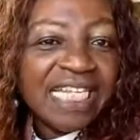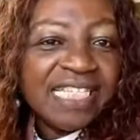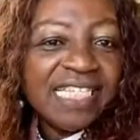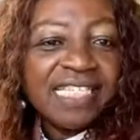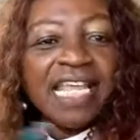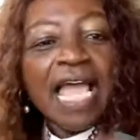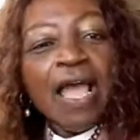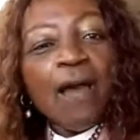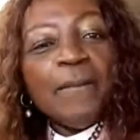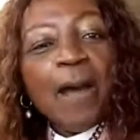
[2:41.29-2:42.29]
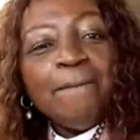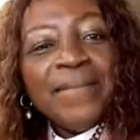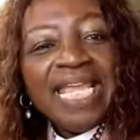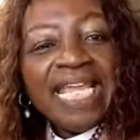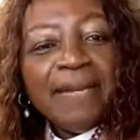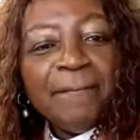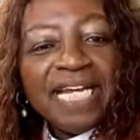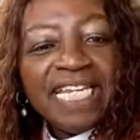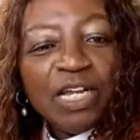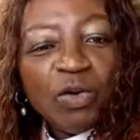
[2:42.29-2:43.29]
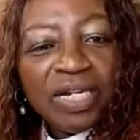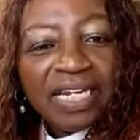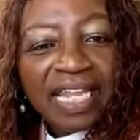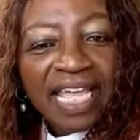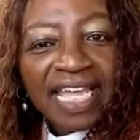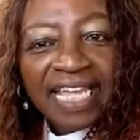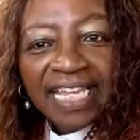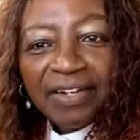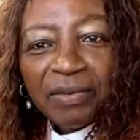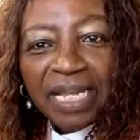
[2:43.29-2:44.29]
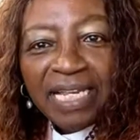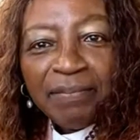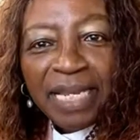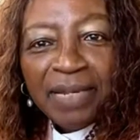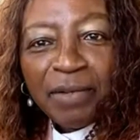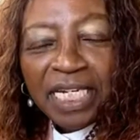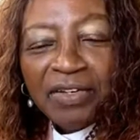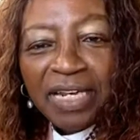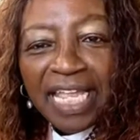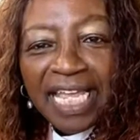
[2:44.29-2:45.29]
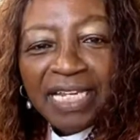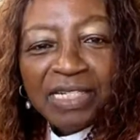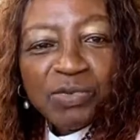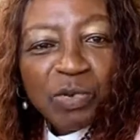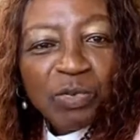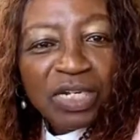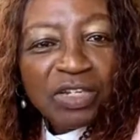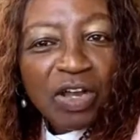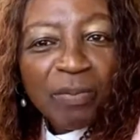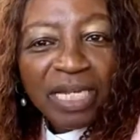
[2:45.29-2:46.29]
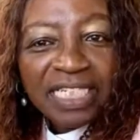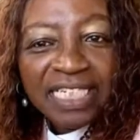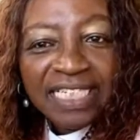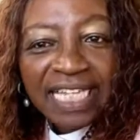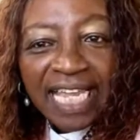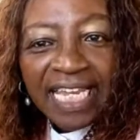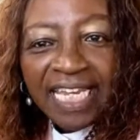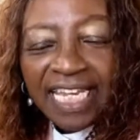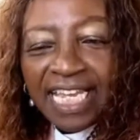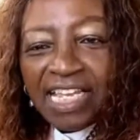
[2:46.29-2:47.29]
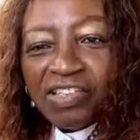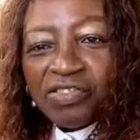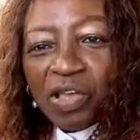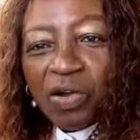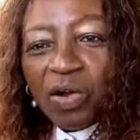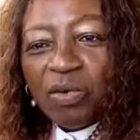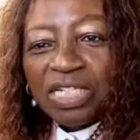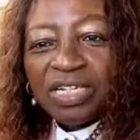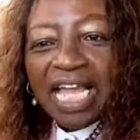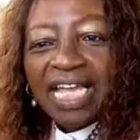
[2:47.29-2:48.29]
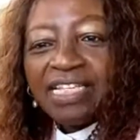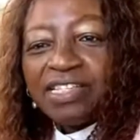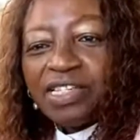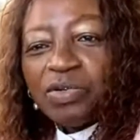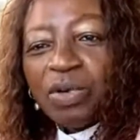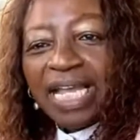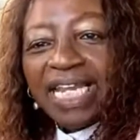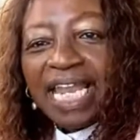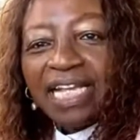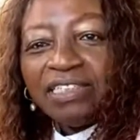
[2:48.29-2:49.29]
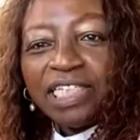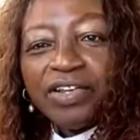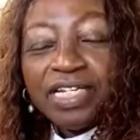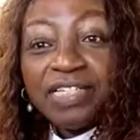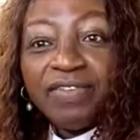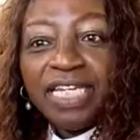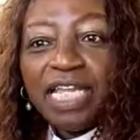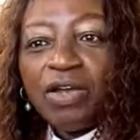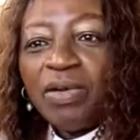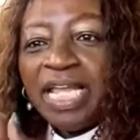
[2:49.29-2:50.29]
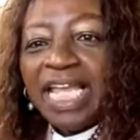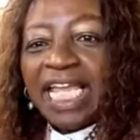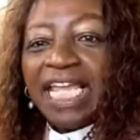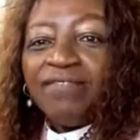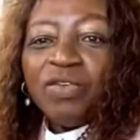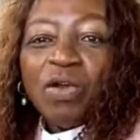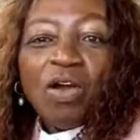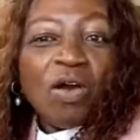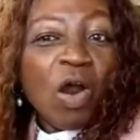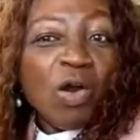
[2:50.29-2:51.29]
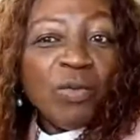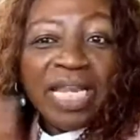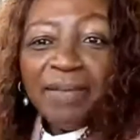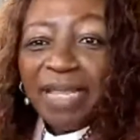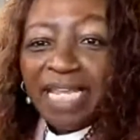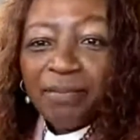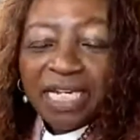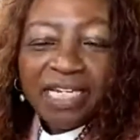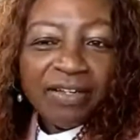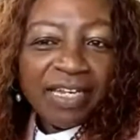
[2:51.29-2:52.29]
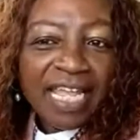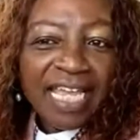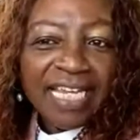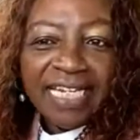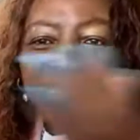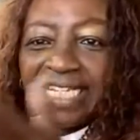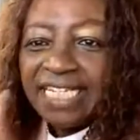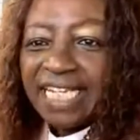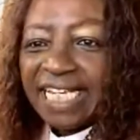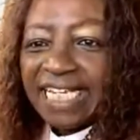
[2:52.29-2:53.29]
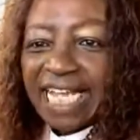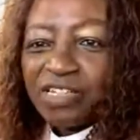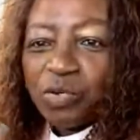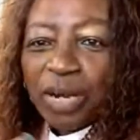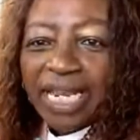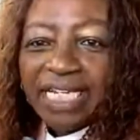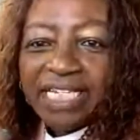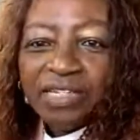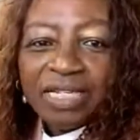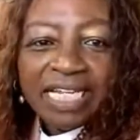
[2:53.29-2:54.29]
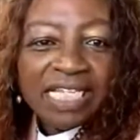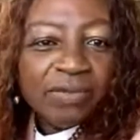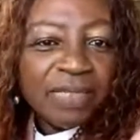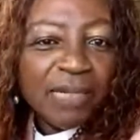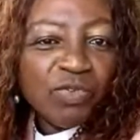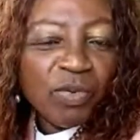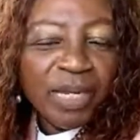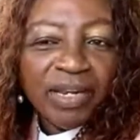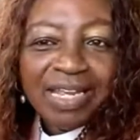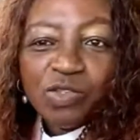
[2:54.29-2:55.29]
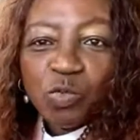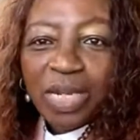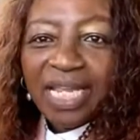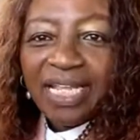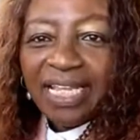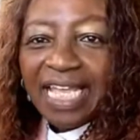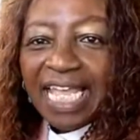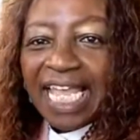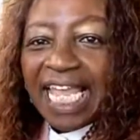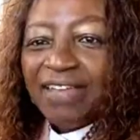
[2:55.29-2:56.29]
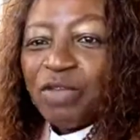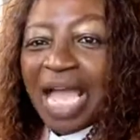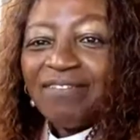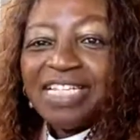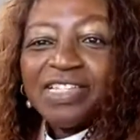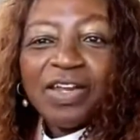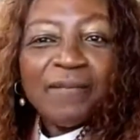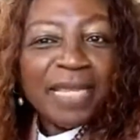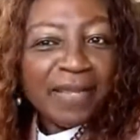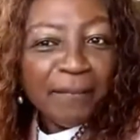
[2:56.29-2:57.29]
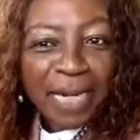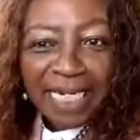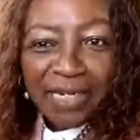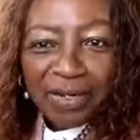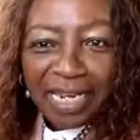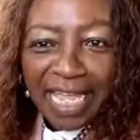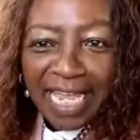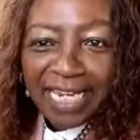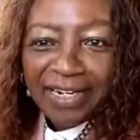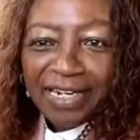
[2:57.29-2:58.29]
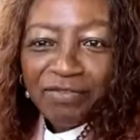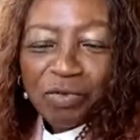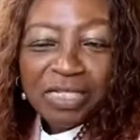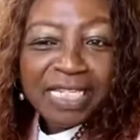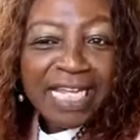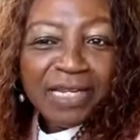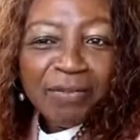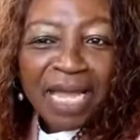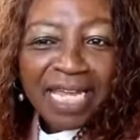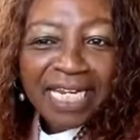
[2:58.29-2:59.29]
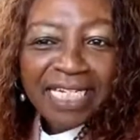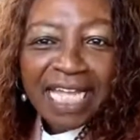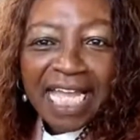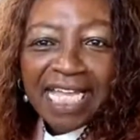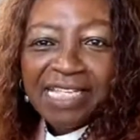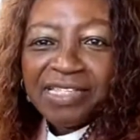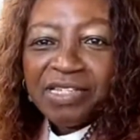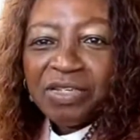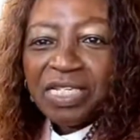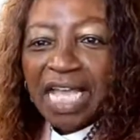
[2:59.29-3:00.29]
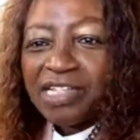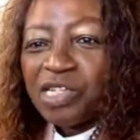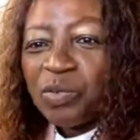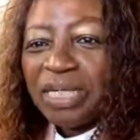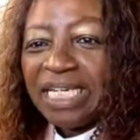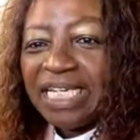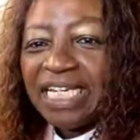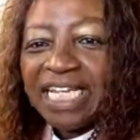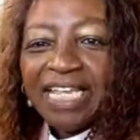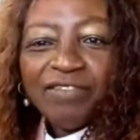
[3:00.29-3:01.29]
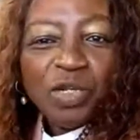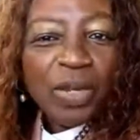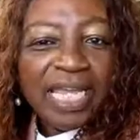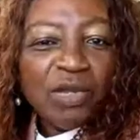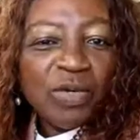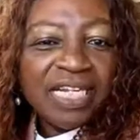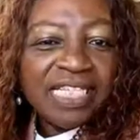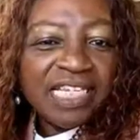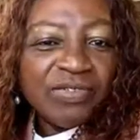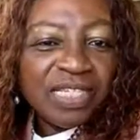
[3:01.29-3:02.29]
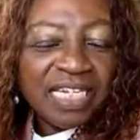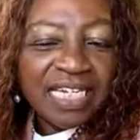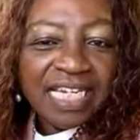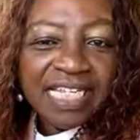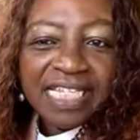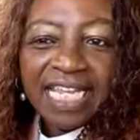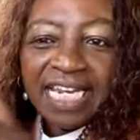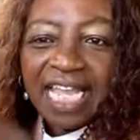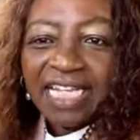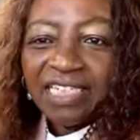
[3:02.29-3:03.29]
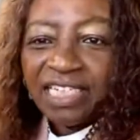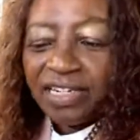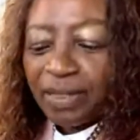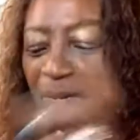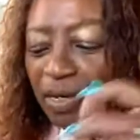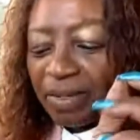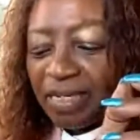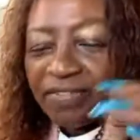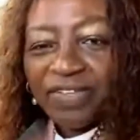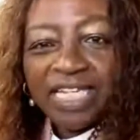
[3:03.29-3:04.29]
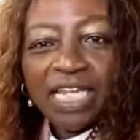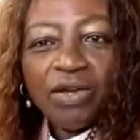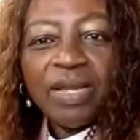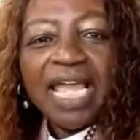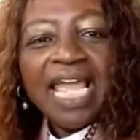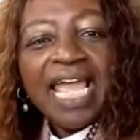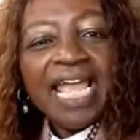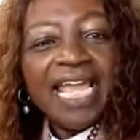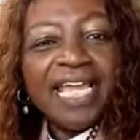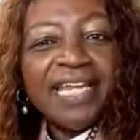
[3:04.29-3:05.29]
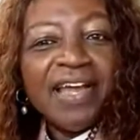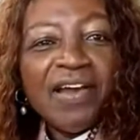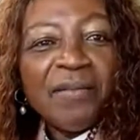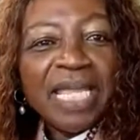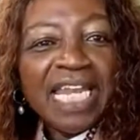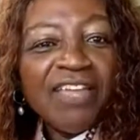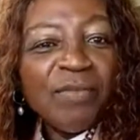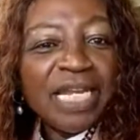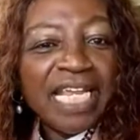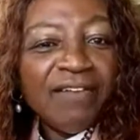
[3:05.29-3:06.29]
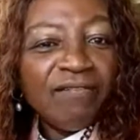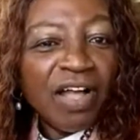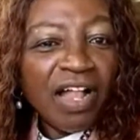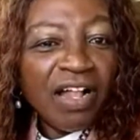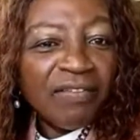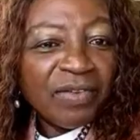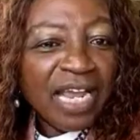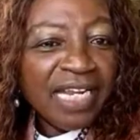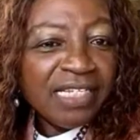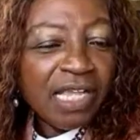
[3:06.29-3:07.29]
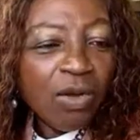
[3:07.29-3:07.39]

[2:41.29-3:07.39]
And this is about making money online. All right. Making money online. This is what we want to talk about today. So I want you guys to hit like and share on this video. If you are already making money online, then that's great. You can get some tips from here as well. If you haven't started making money online, and if you was thinking about it, guys, you guys tune in. If you anyone that's interested in this, hit like and share at the bottom of this video and get everybody involved, right?